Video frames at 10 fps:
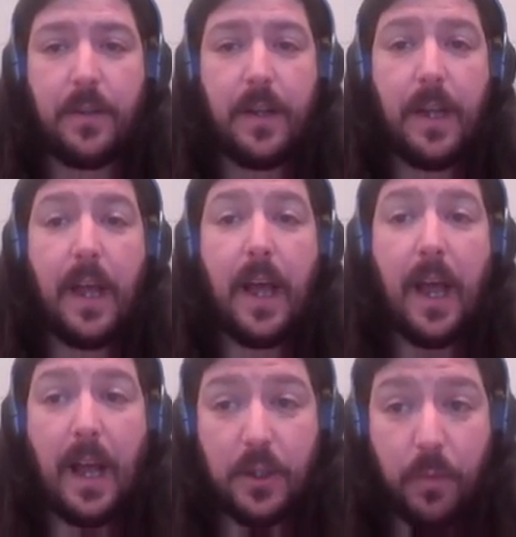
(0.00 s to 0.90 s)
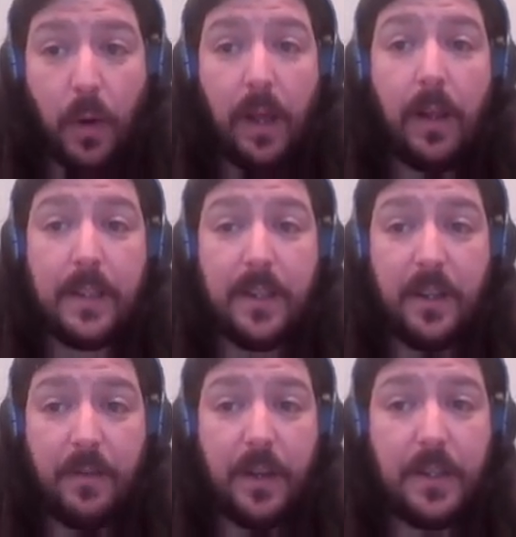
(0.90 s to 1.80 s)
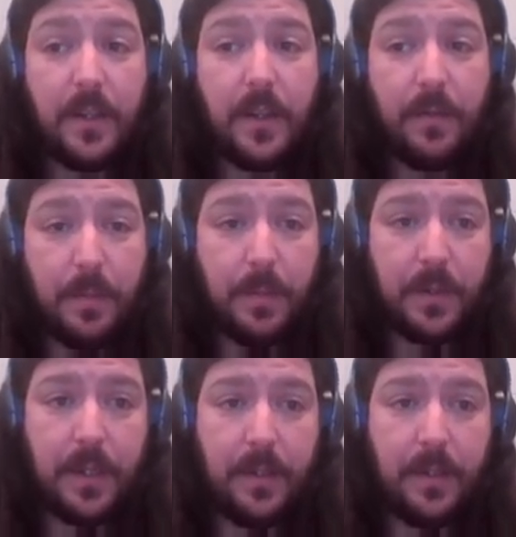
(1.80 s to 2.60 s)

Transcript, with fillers: as well as the diversity of the presenters.